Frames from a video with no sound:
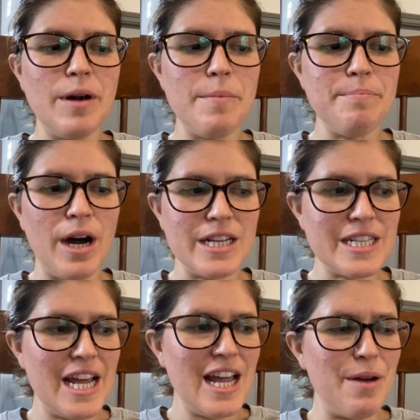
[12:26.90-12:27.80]

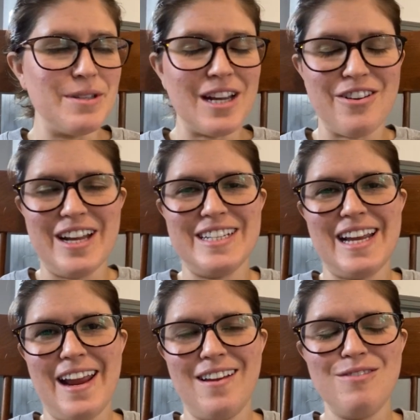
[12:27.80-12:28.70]
But it was a great
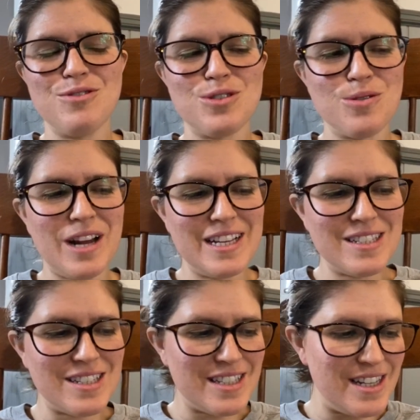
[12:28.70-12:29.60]
day. So nice
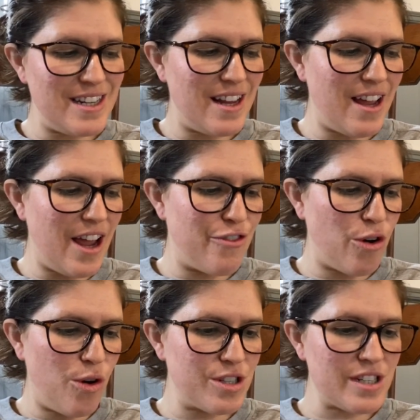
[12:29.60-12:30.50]
to see
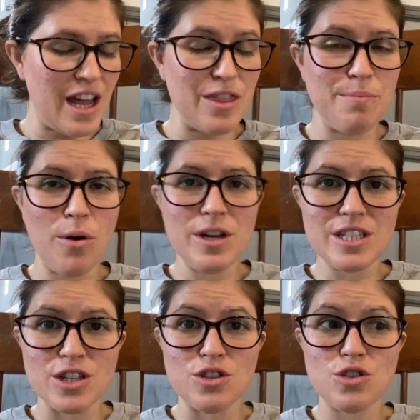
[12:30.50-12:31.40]
Ross, and the boys
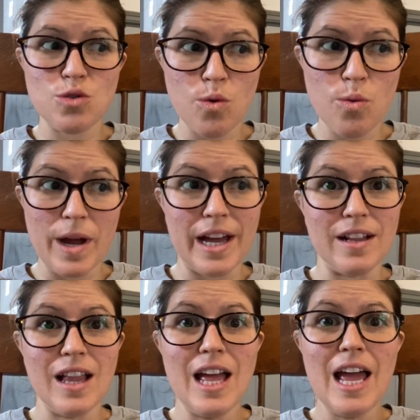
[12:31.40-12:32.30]
did so
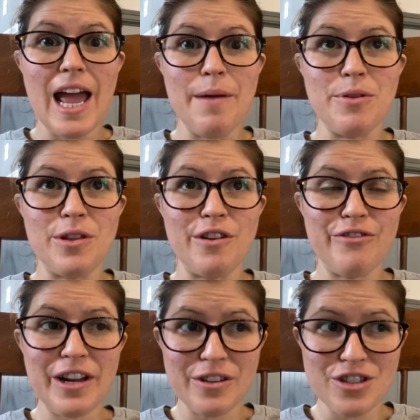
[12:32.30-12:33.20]
well. They're in their
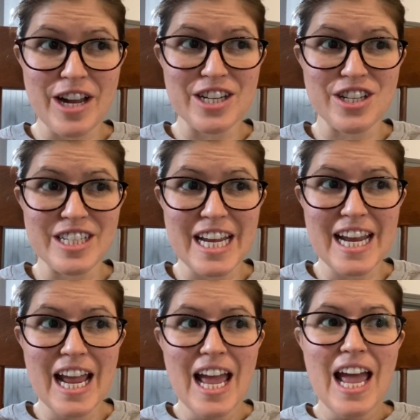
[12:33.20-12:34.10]
final stretch
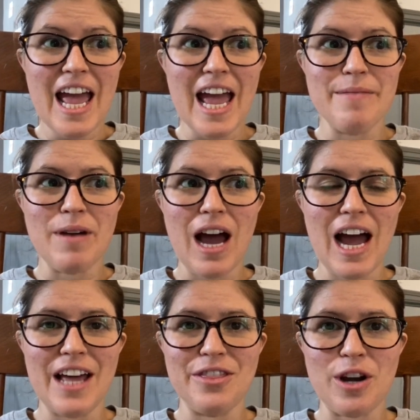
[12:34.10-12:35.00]
today,
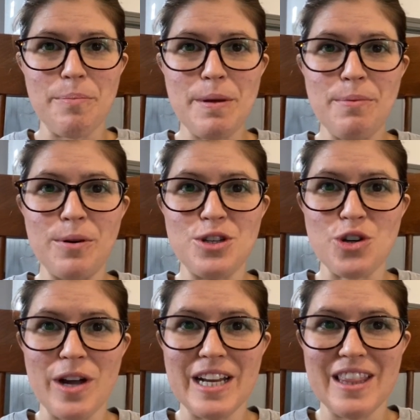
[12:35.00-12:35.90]
and there are people
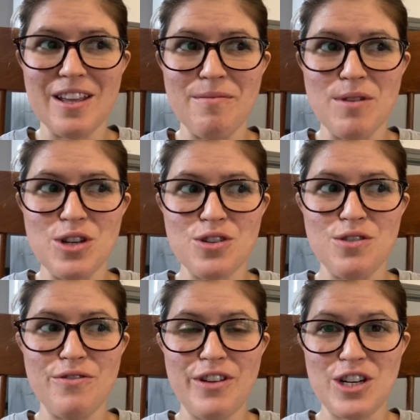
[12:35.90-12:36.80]
joining them
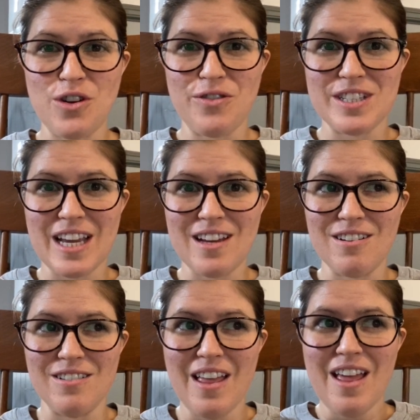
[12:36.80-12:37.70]
to finish off the
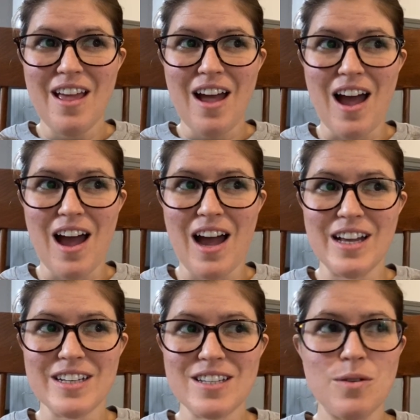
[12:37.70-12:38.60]
cycle
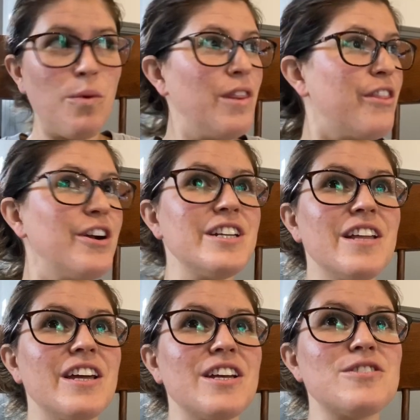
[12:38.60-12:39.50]
at 1:30, I
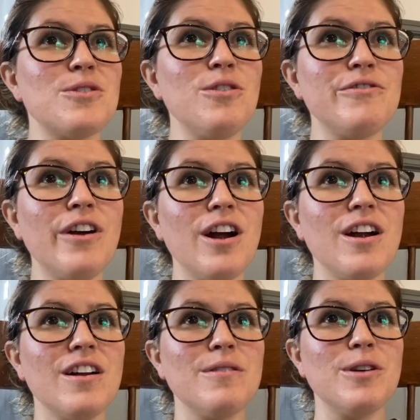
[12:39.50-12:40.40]
think. So not
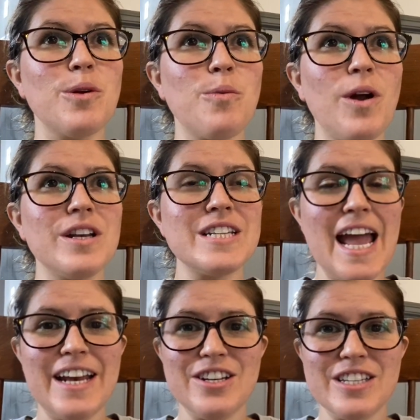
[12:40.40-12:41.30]
far. We're at
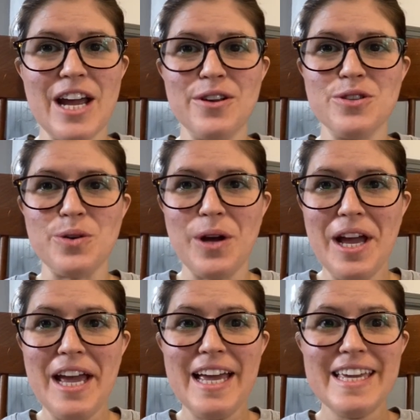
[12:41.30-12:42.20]
1:10 just now. So
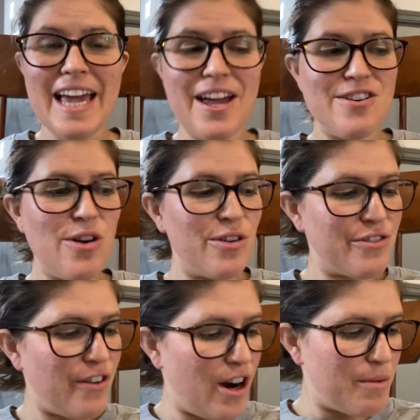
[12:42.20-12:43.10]
yeah, not
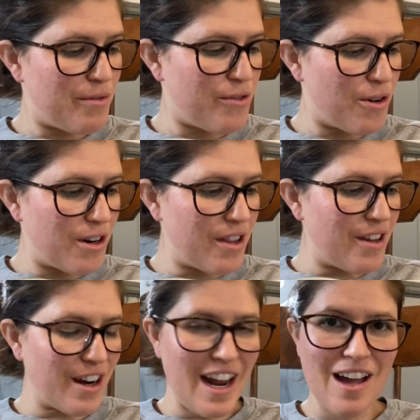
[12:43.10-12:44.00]
far before
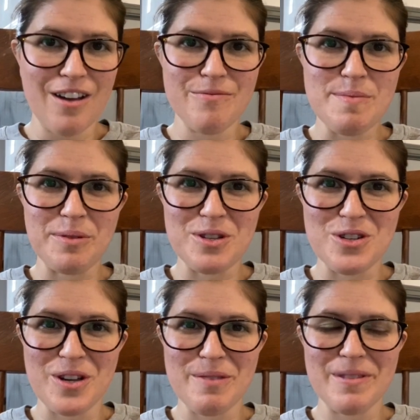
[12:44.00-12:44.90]
they're going to have people to
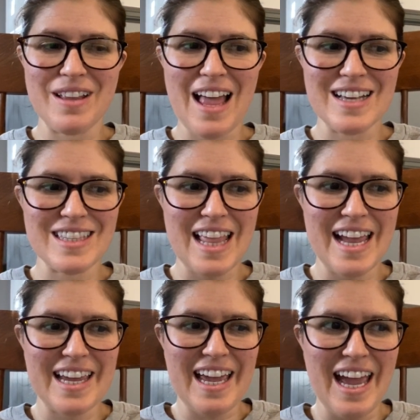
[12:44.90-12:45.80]
join them in the last
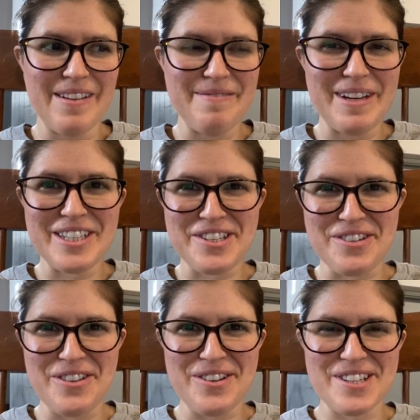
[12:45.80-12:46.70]
leg. My
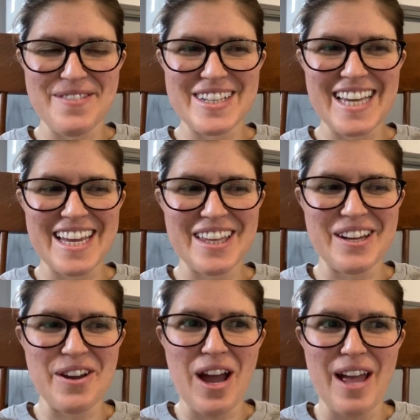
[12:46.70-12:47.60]
sister-in-law is going to be
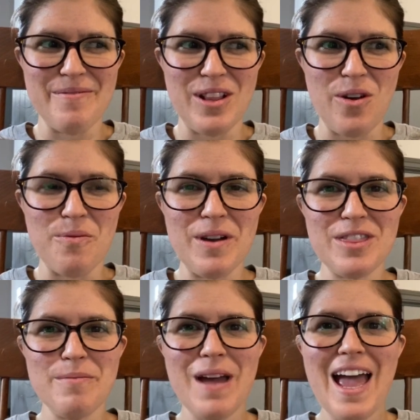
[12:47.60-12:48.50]
cycling along with
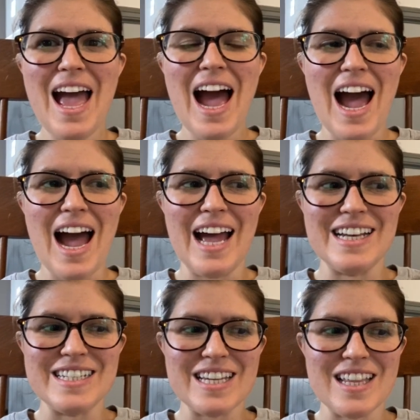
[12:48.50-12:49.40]
them,
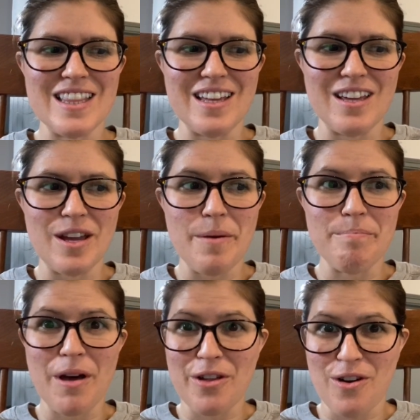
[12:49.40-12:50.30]
and the
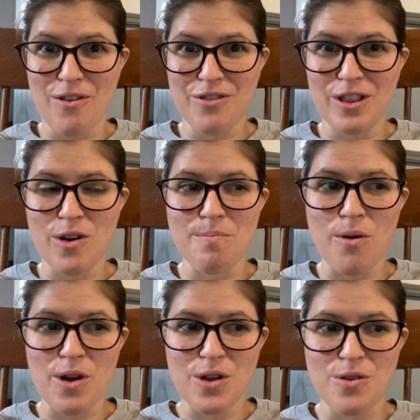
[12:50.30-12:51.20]
mother of the little
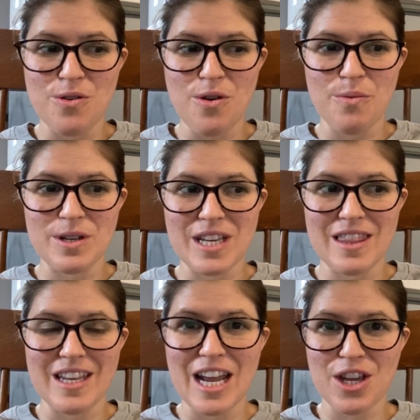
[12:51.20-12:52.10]
boy who was
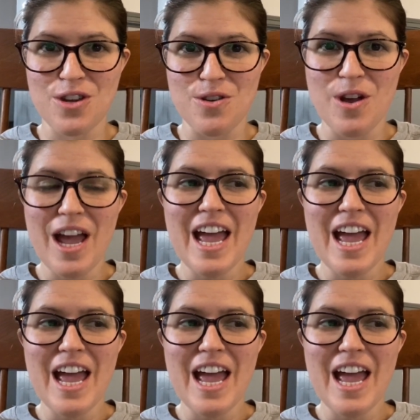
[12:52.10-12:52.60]
in the NICU,